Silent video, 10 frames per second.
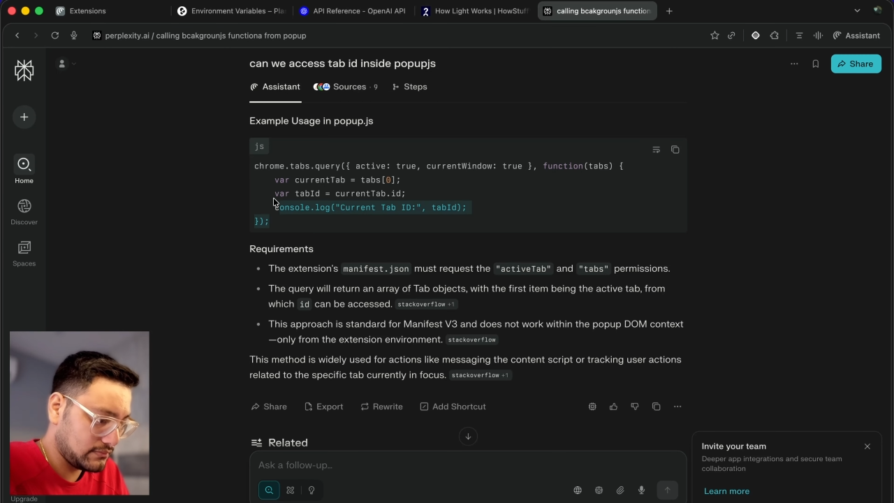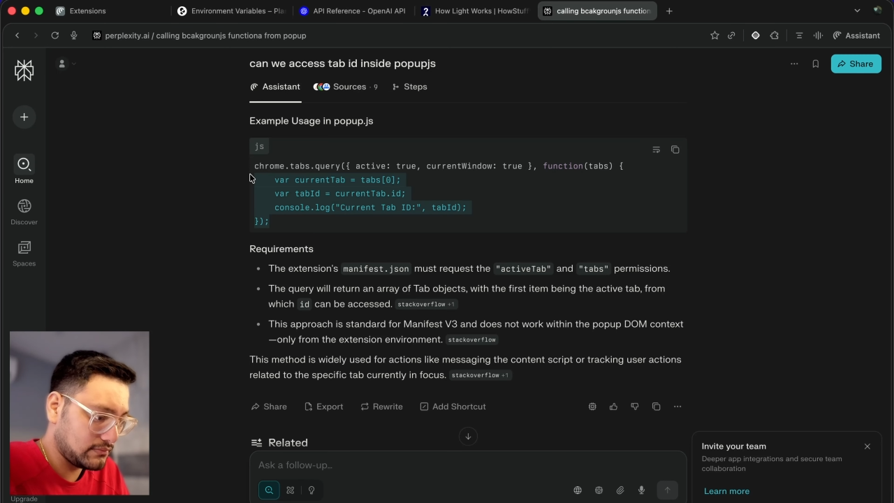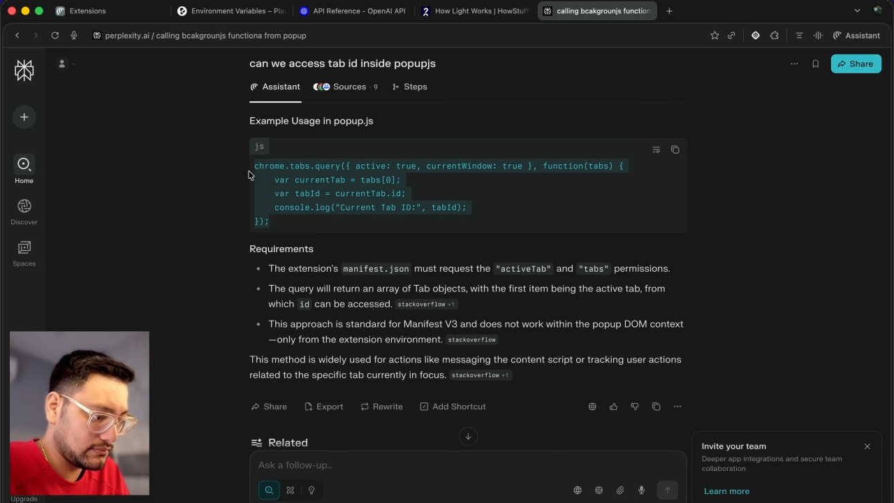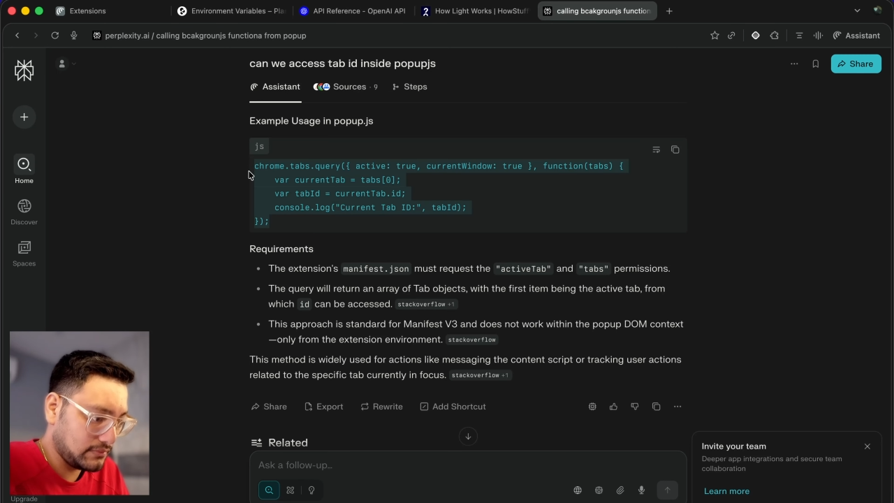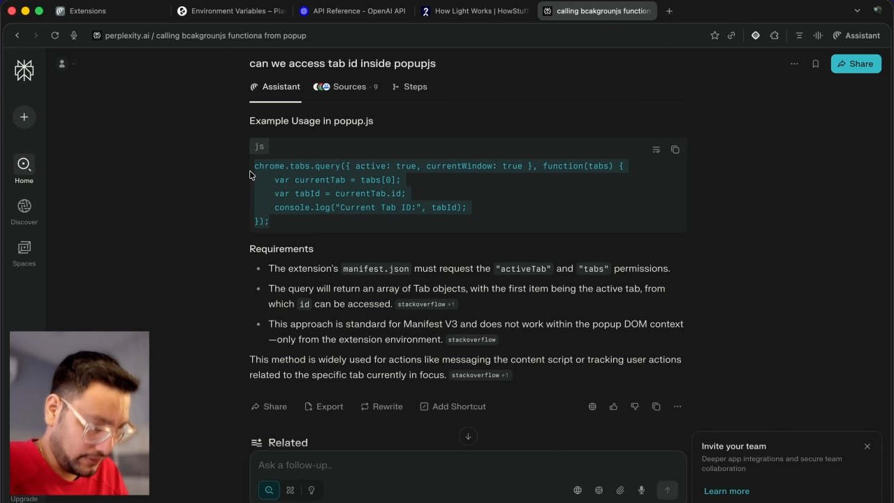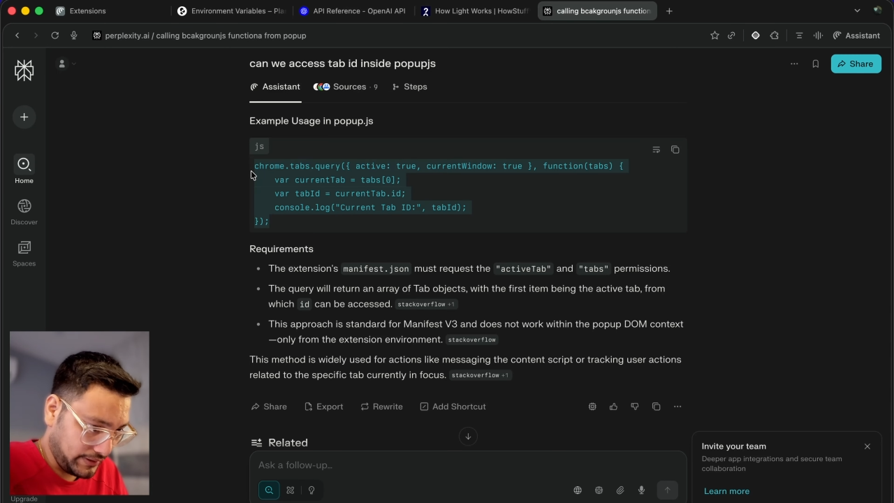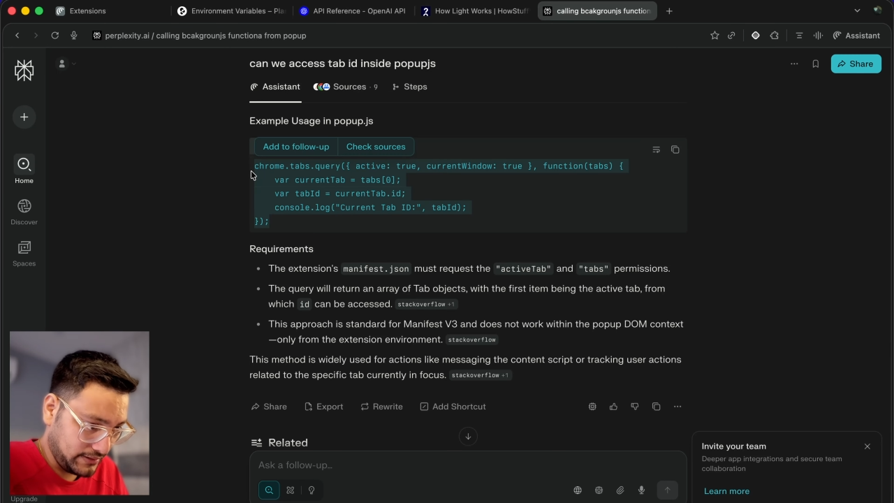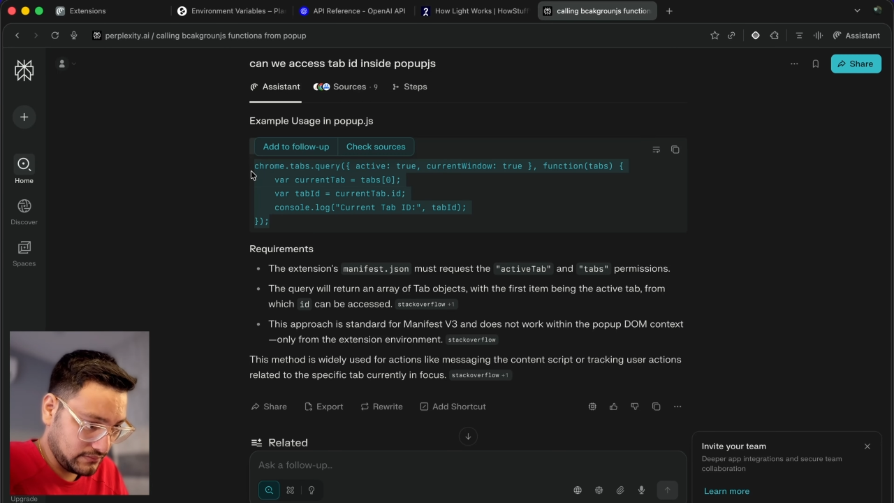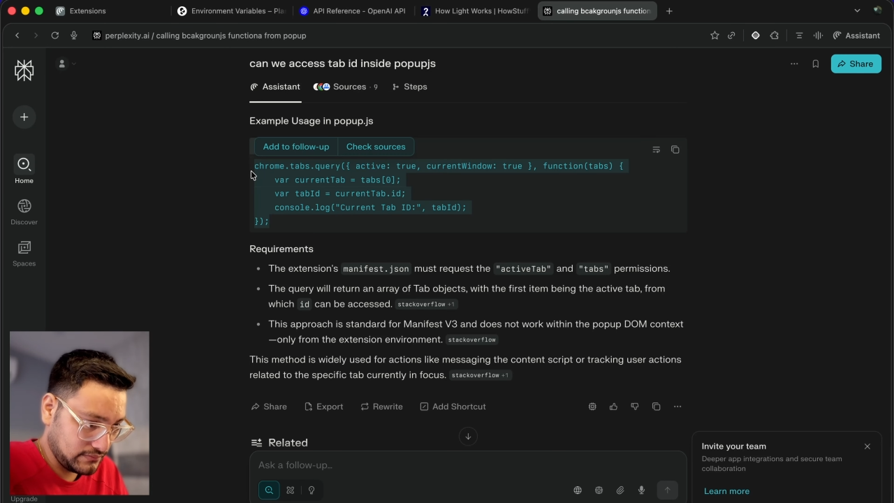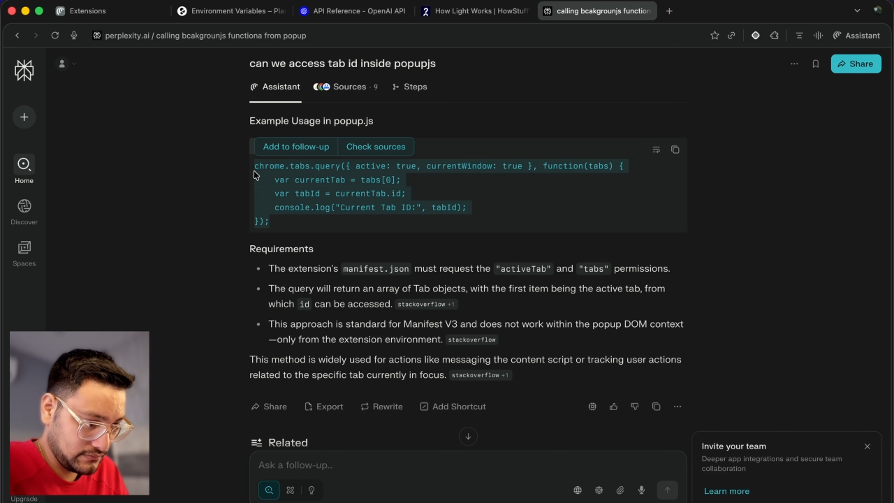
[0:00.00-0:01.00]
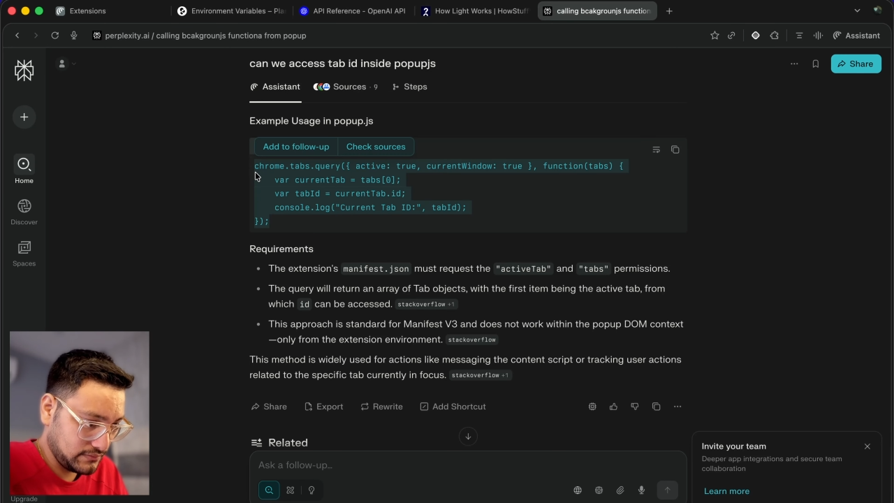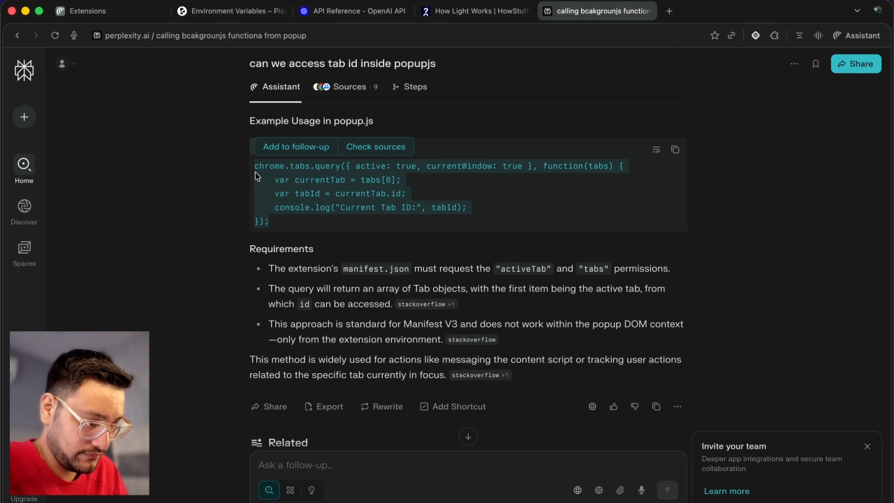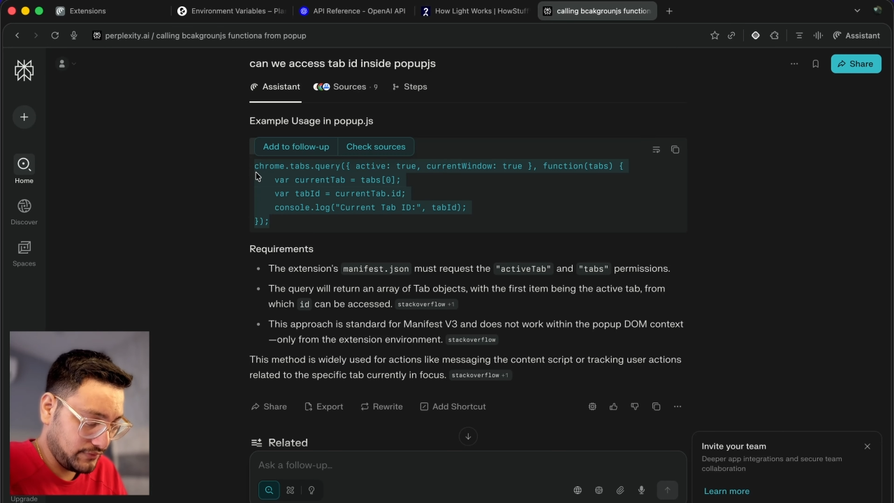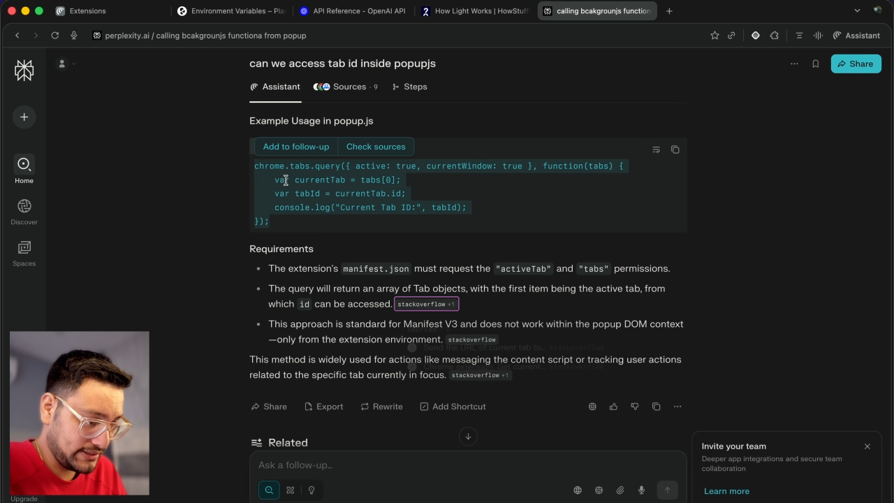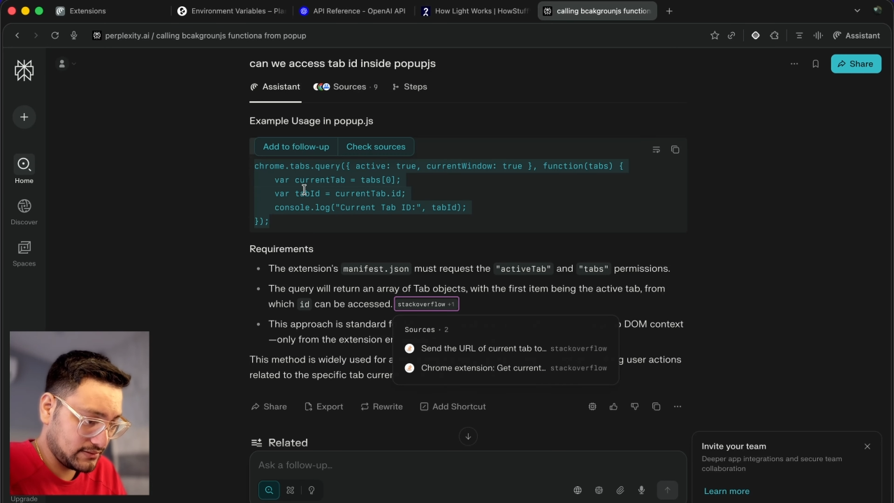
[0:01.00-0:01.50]
Okay,
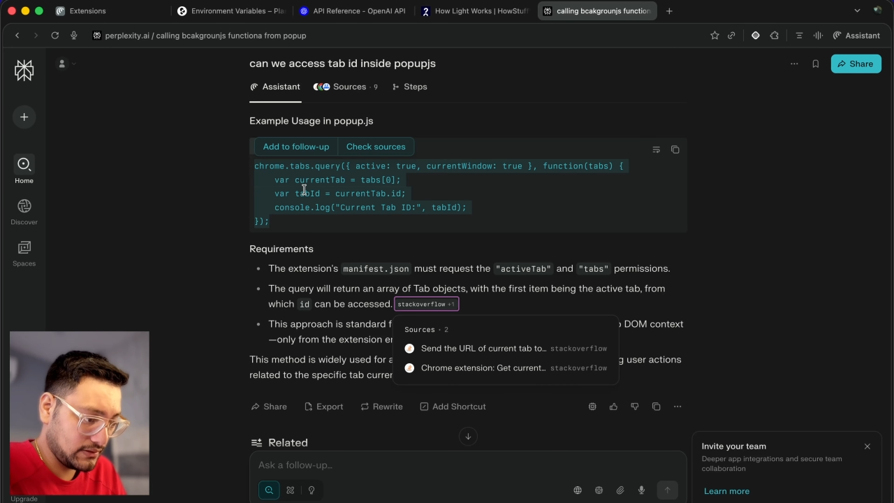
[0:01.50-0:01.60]
great.